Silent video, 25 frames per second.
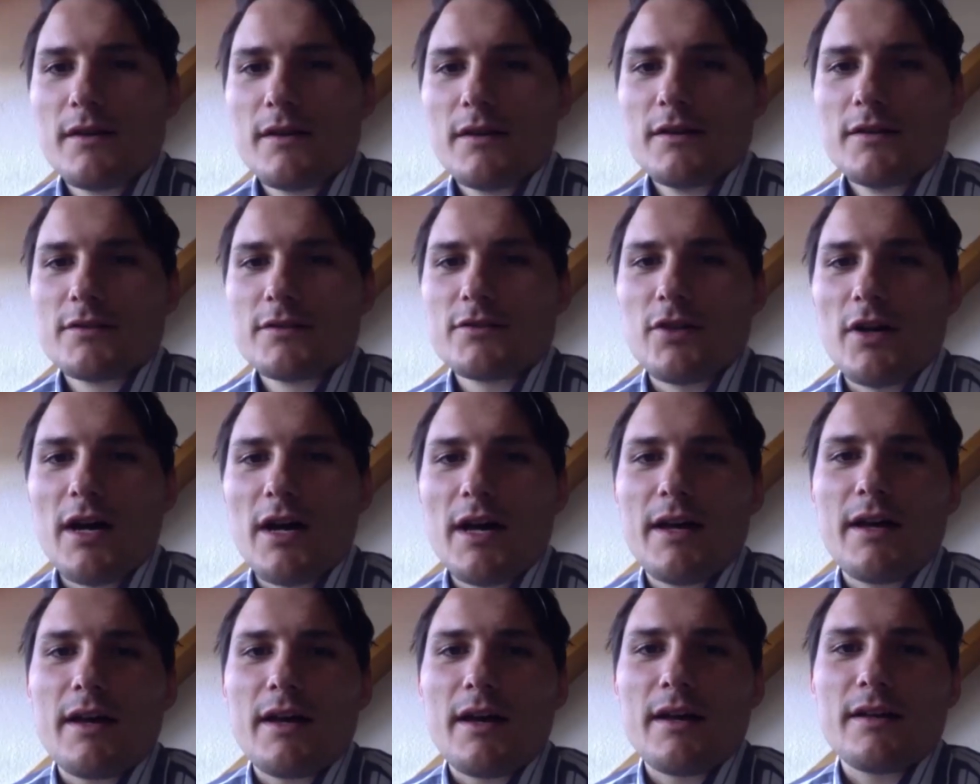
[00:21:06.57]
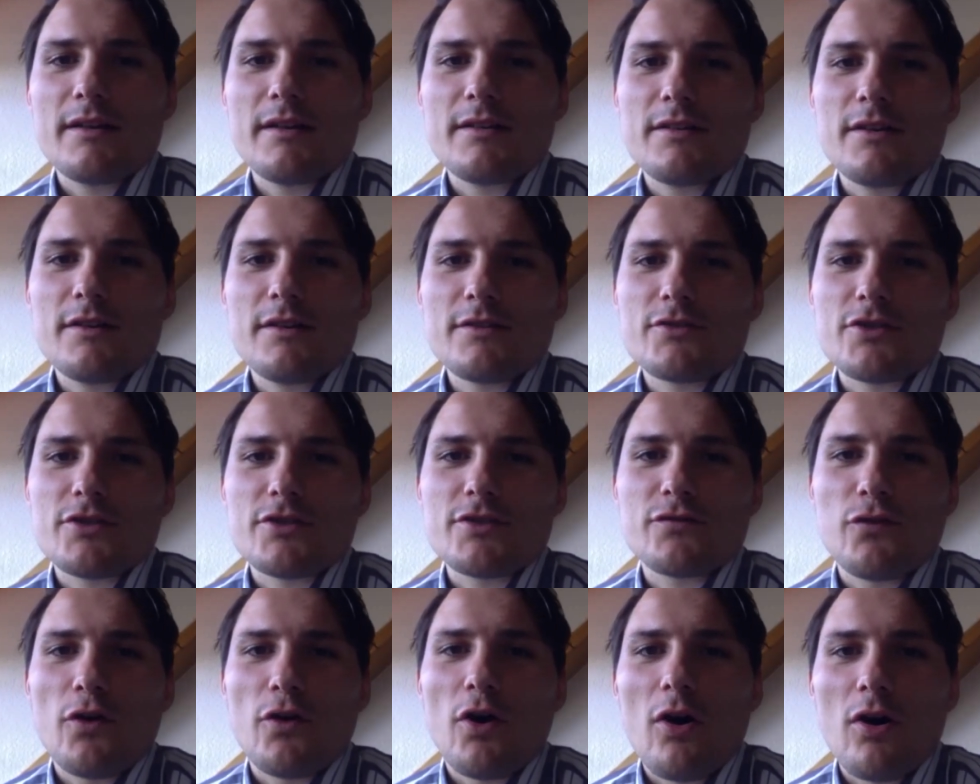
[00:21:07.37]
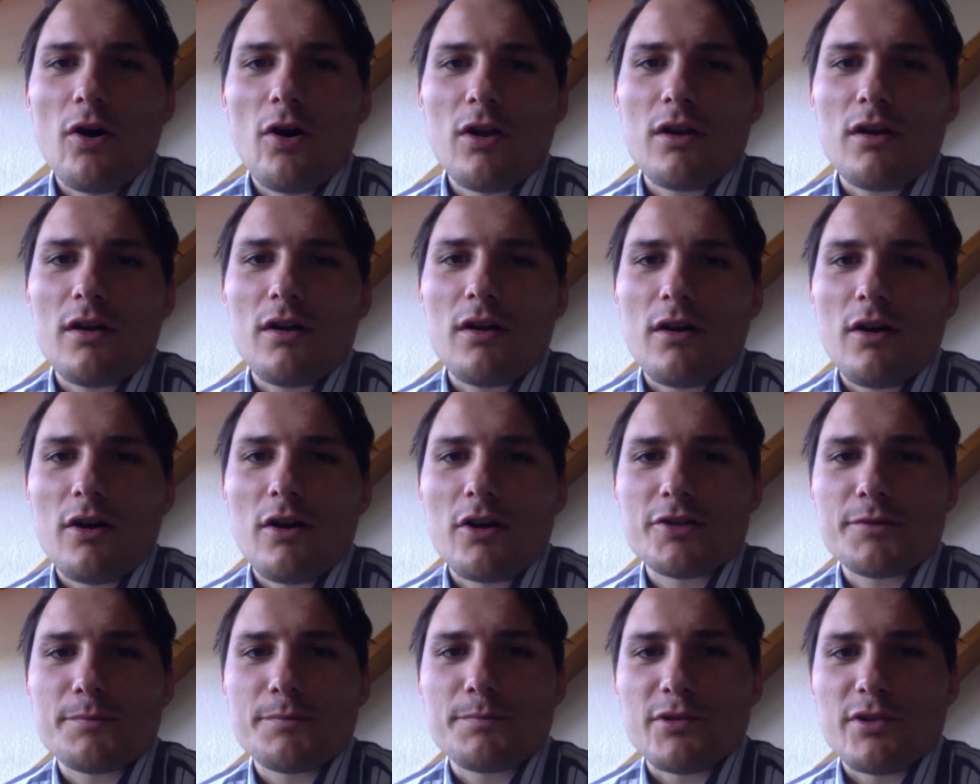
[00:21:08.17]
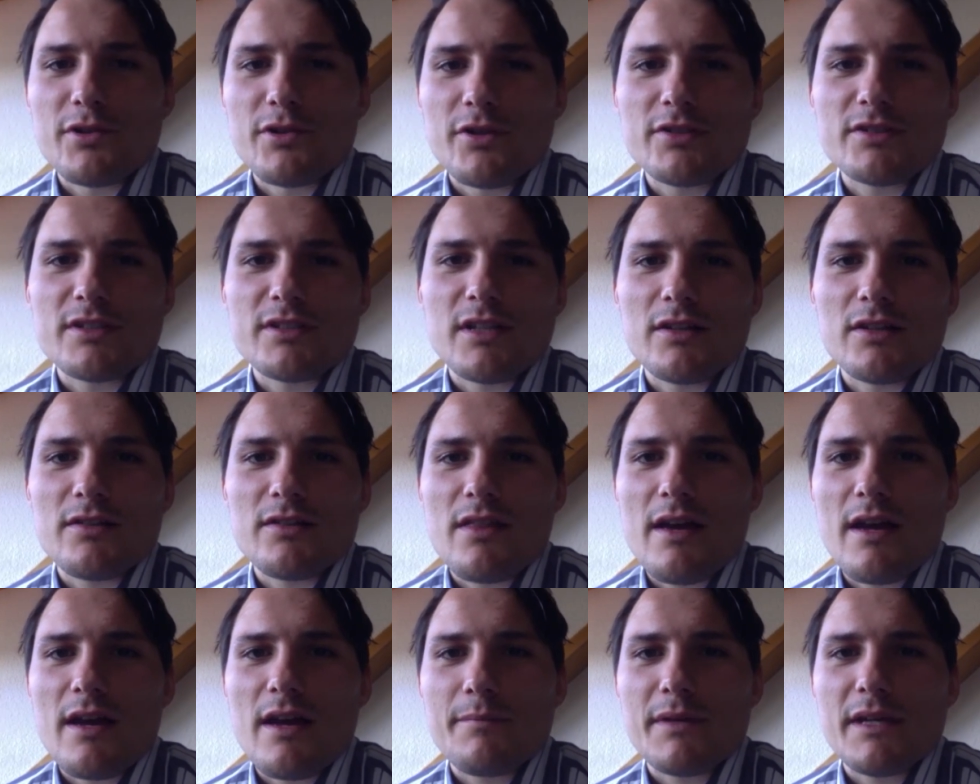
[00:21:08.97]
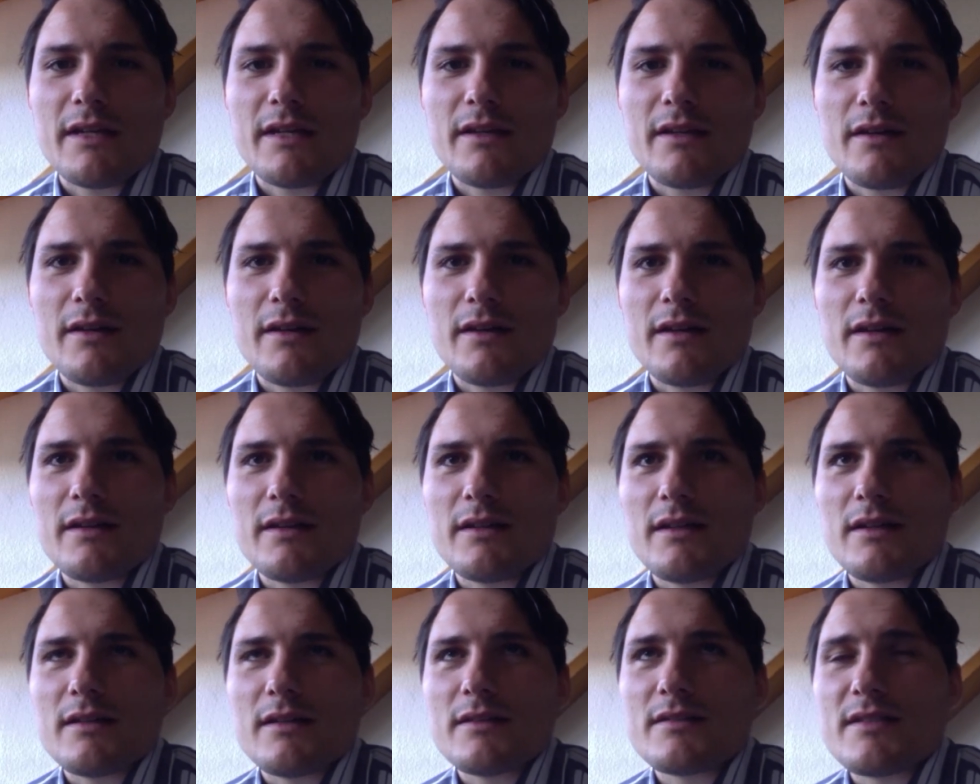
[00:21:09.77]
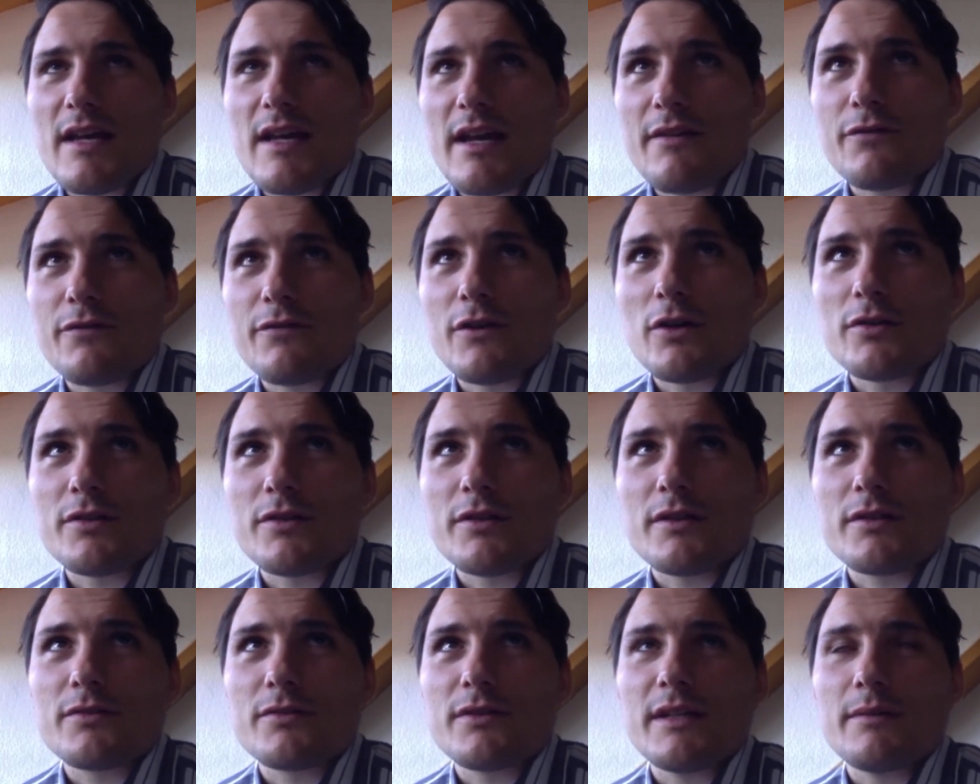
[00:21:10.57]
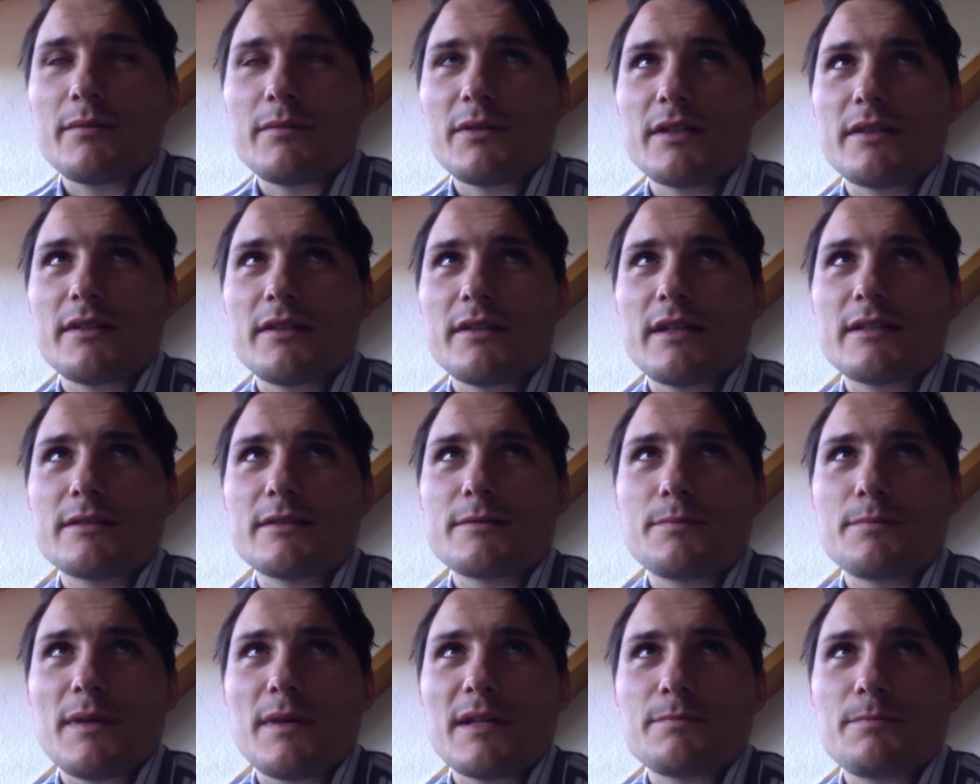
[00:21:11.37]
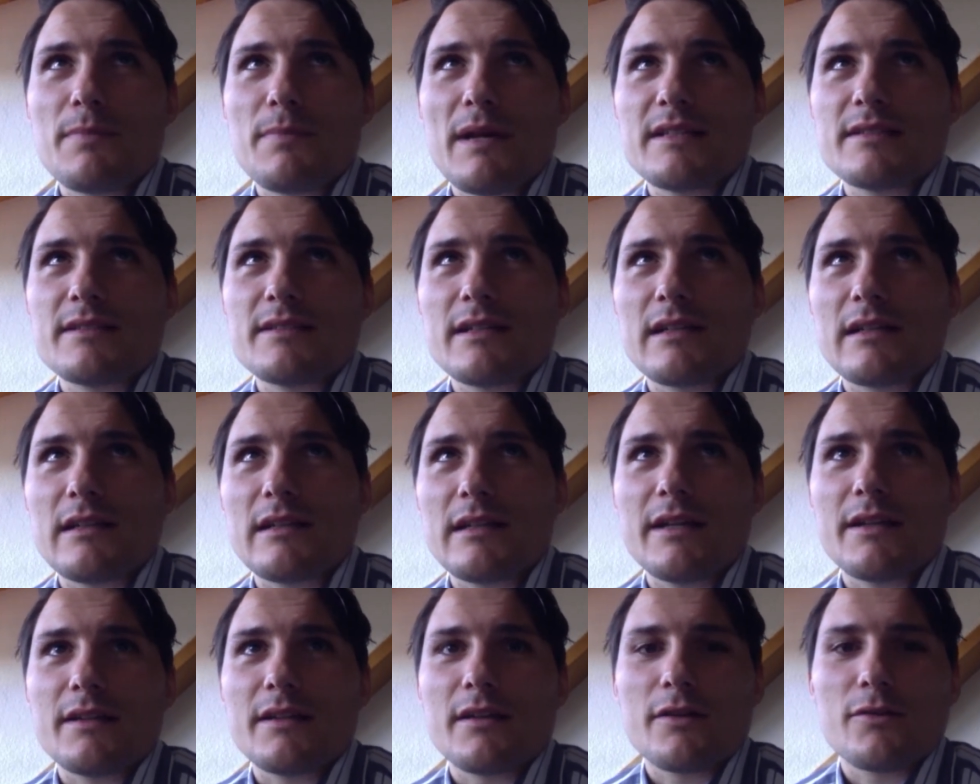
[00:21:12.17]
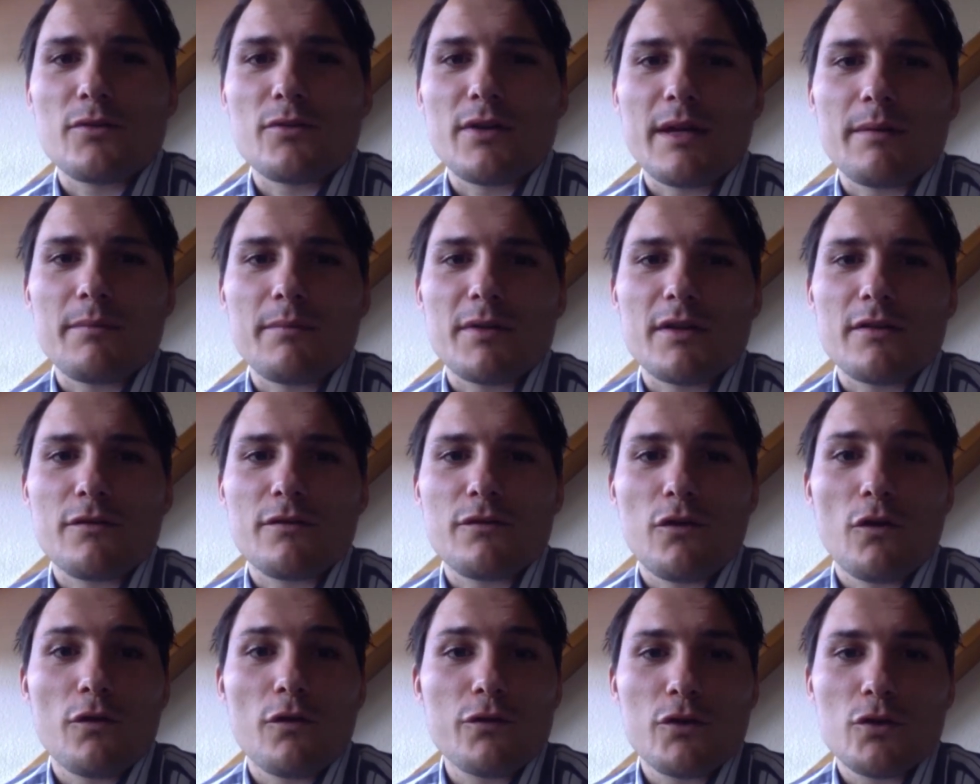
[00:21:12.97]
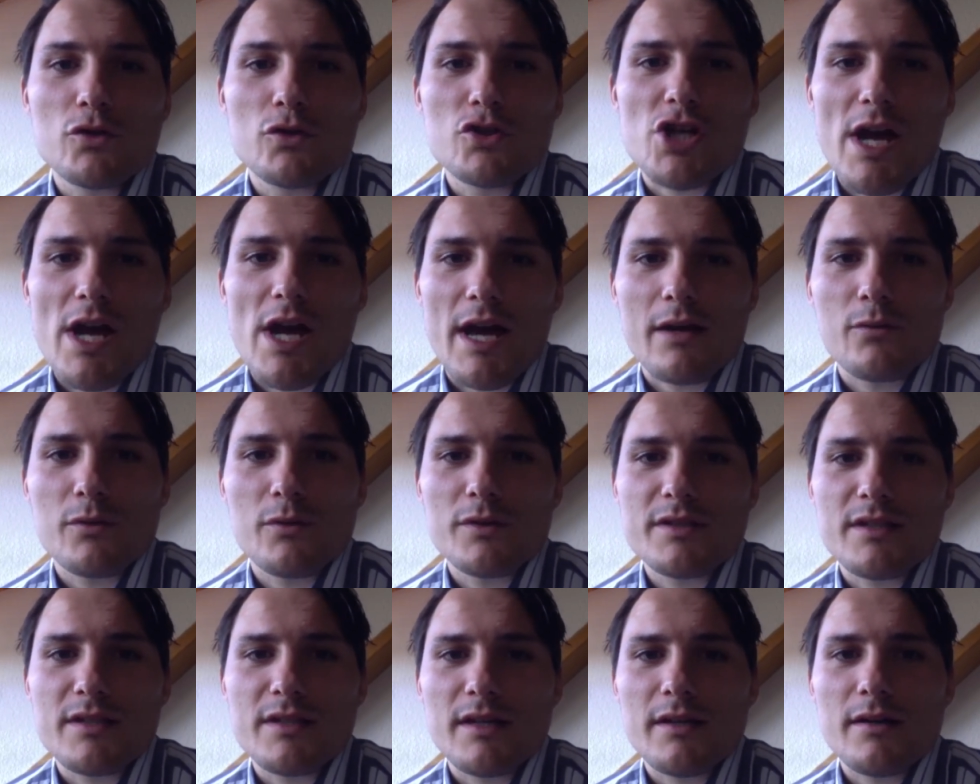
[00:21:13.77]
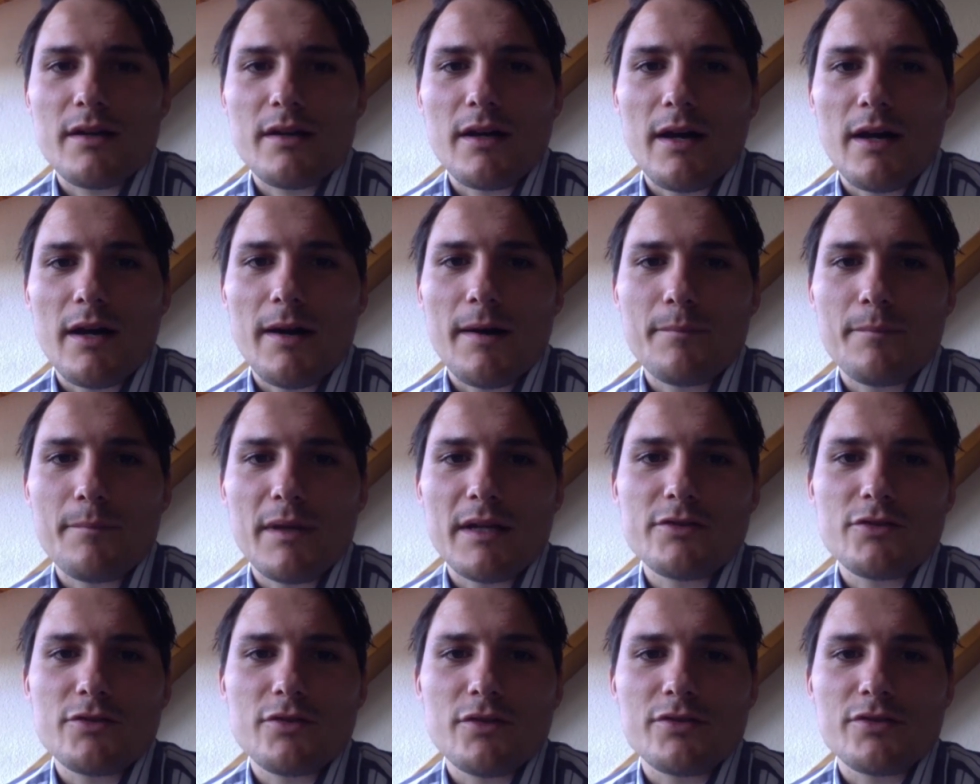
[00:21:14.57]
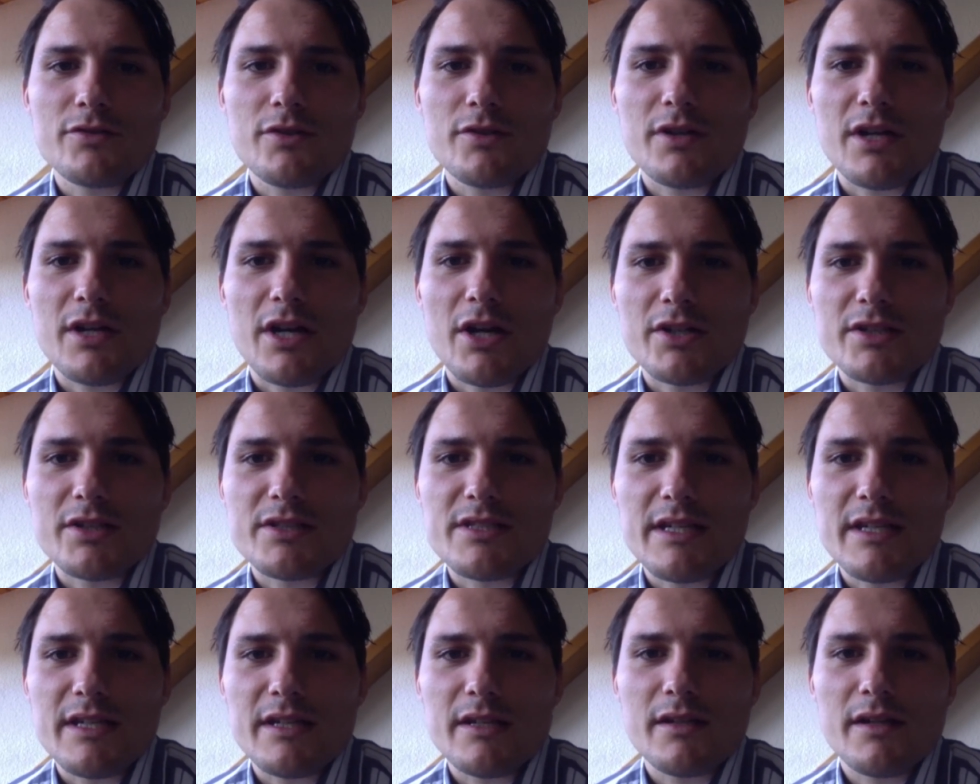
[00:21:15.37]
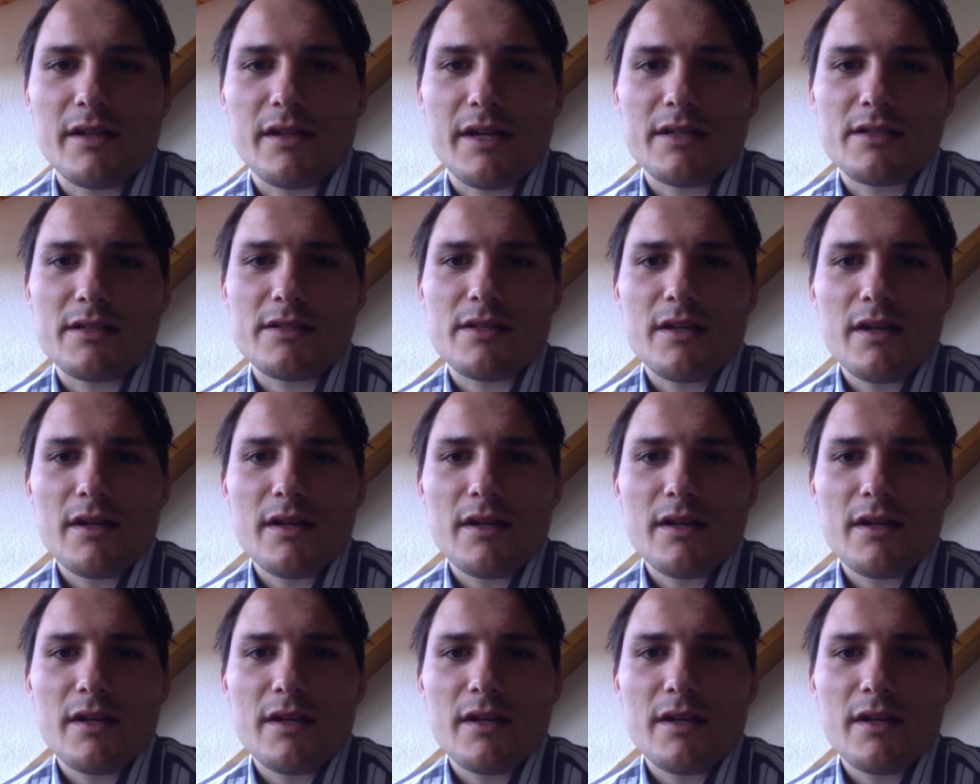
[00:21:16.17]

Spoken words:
So I just for all entrepreneurs out there, I mean, a safe note agreement is basically an agreement for future equity, and you're guaranteeing it